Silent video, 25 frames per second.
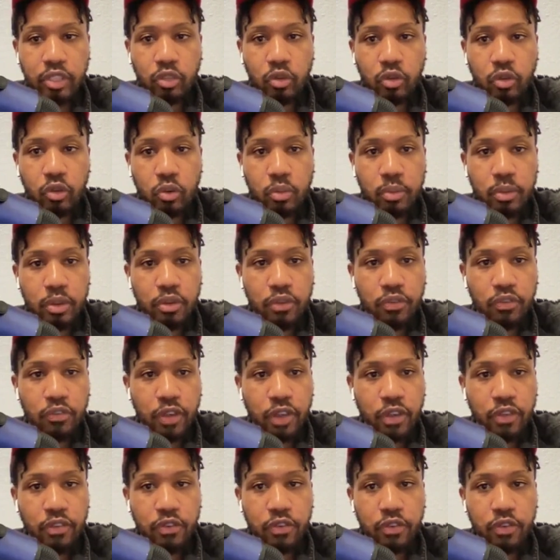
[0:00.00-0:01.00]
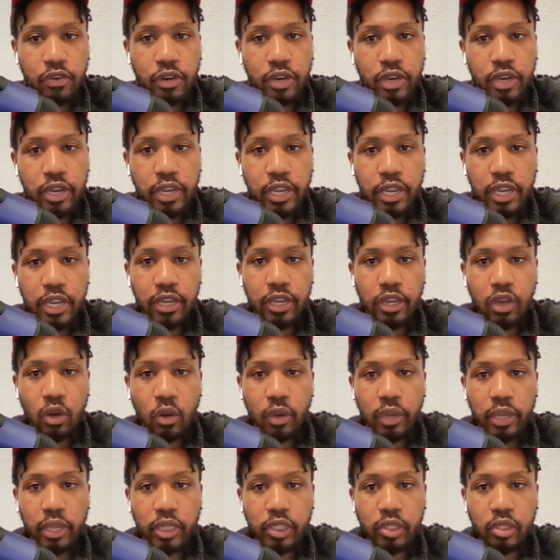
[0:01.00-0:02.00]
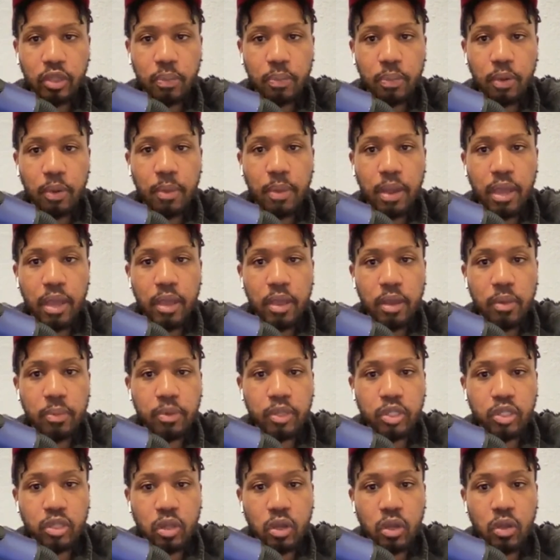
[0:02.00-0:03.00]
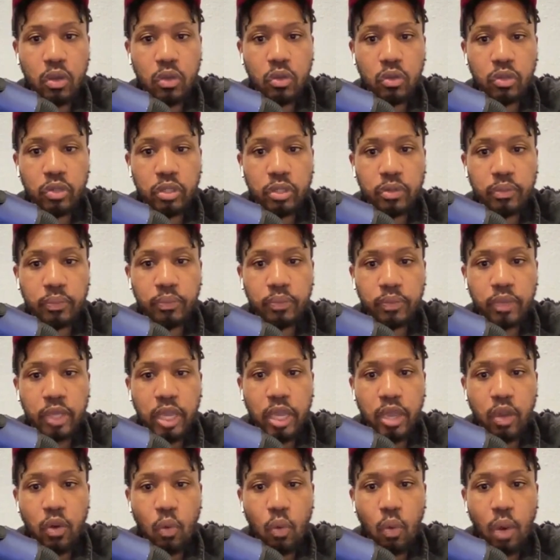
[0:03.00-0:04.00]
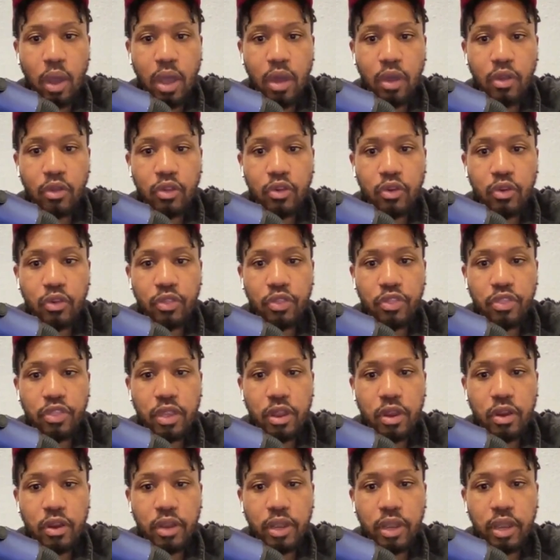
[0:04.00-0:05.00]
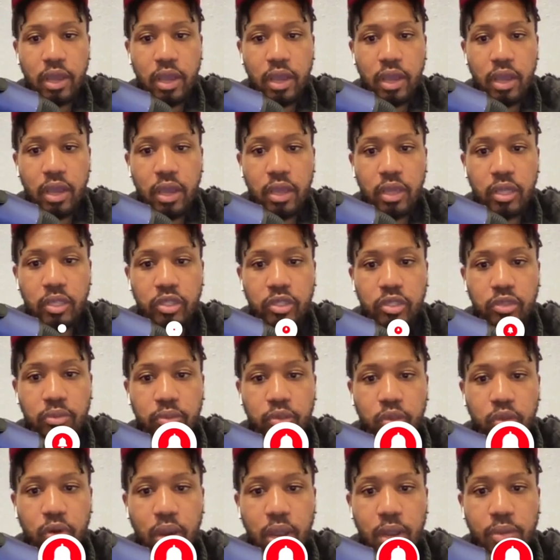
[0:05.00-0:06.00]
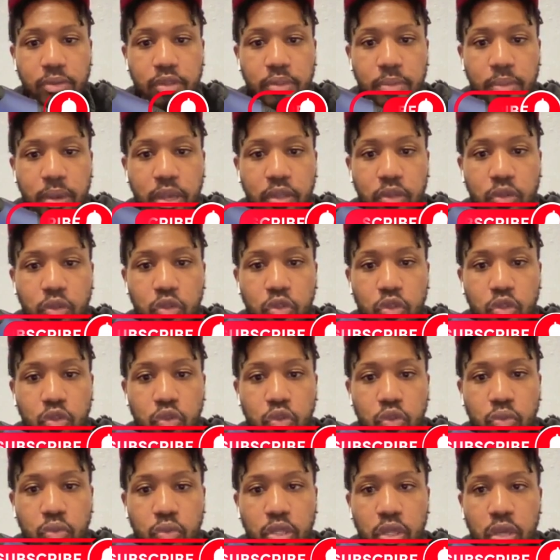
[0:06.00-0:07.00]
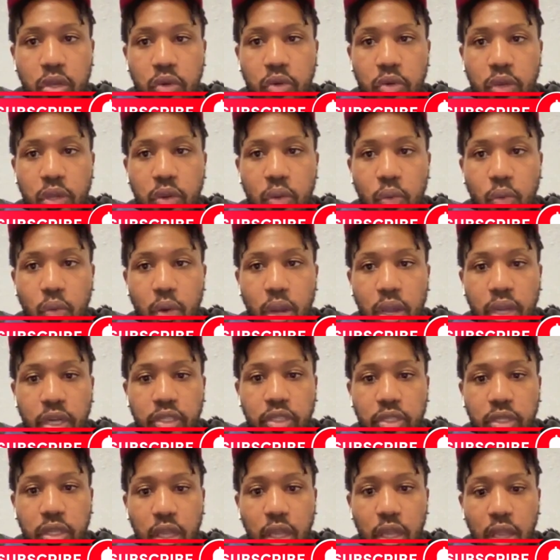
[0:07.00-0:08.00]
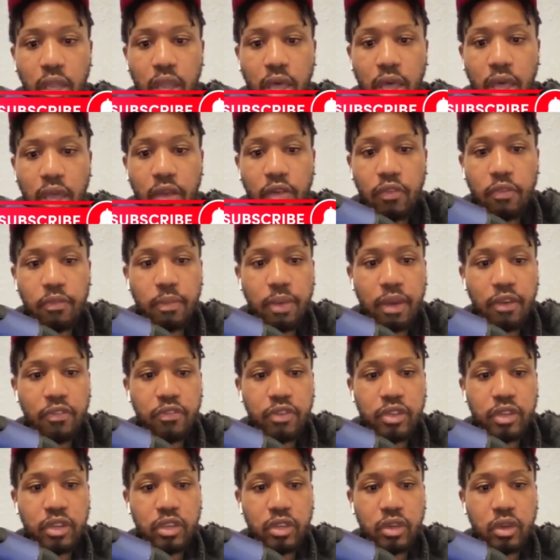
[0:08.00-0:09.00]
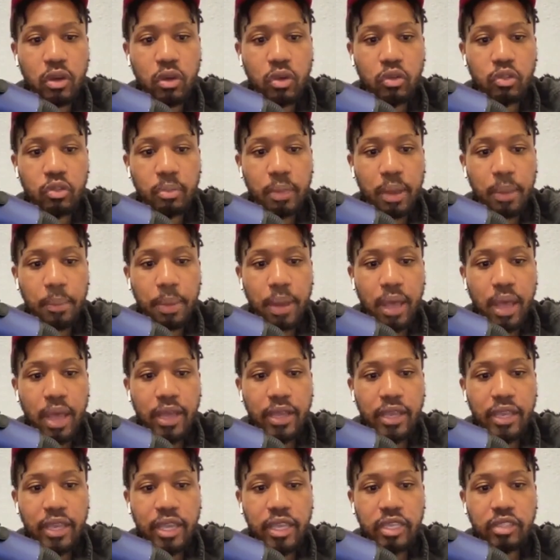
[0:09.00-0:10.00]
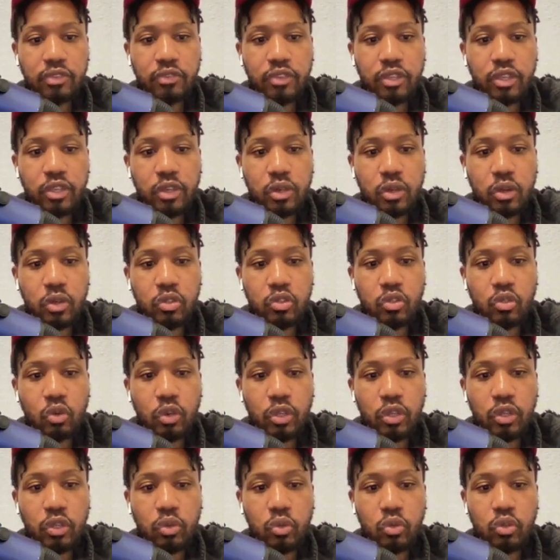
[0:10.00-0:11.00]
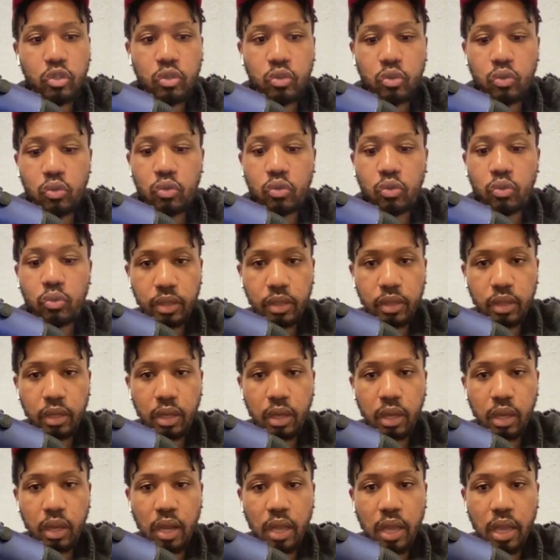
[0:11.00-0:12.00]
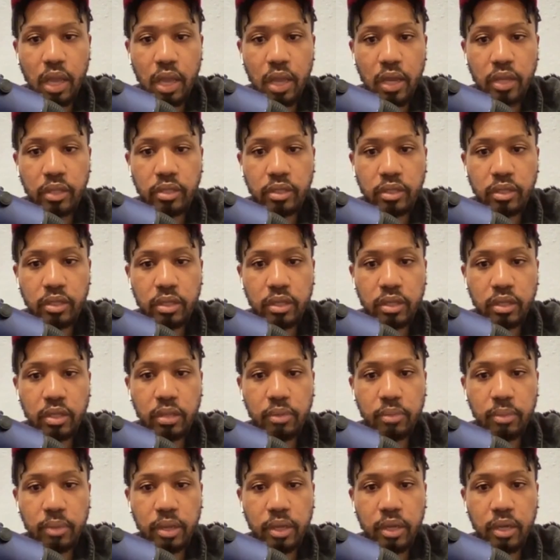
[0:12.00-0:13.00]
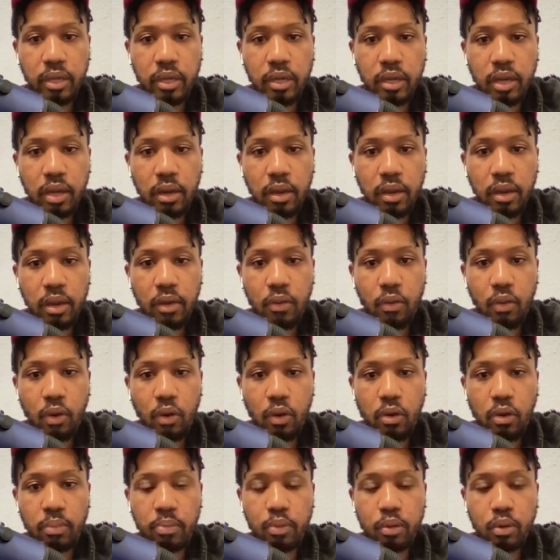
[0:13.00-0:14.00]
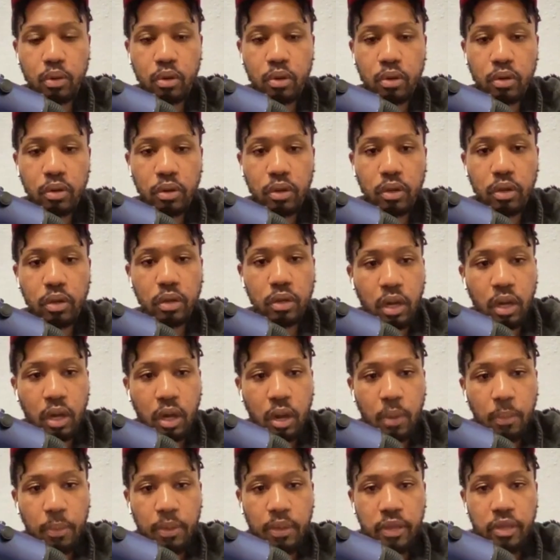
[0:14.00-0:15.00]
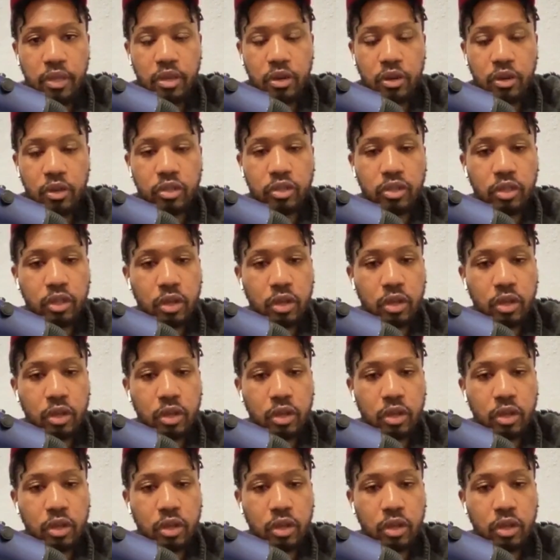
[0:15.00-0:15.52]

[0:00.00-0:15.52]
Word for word: So do me a favor and go catch up on my episodes. And while you're there, guys, subscribe to my YouTube channel and watch a lot of my videos, my podcast videos on YouTube. And the last thing, man, I wrote a book a couple of years